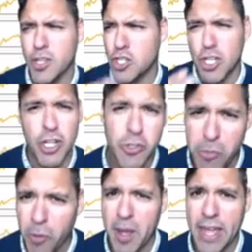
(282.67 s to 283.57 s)
because you could lose
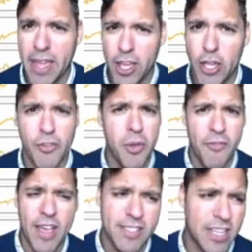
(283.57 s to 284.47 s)
more money. If you
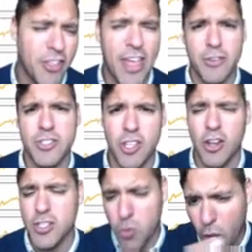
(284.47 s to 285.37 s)
invested
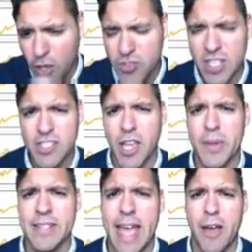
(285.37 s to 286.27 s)
$1,000 whilst it's
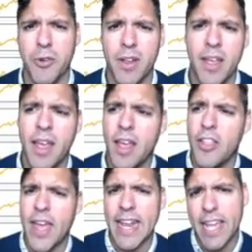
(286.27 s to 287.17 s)
going down,
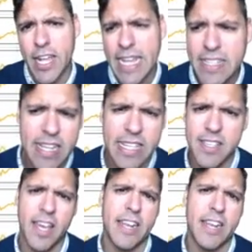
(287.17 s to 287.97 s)
then it could easily turn